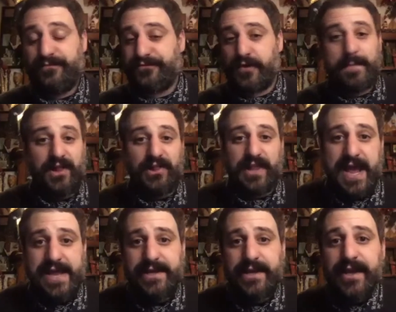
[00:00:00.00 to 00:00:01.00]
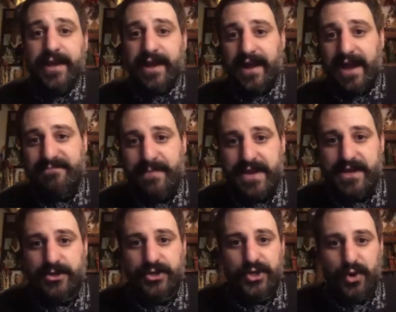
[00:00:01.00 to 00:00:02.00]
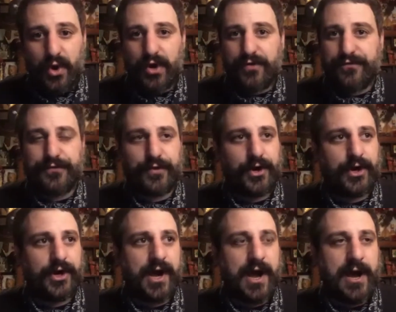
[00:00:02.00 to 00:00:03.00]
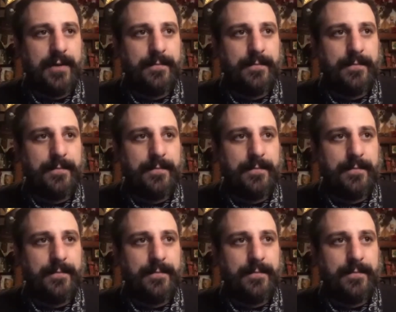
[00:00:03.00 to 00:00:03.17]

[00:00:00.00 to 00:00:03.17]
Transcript: LA, I've been in New York for, I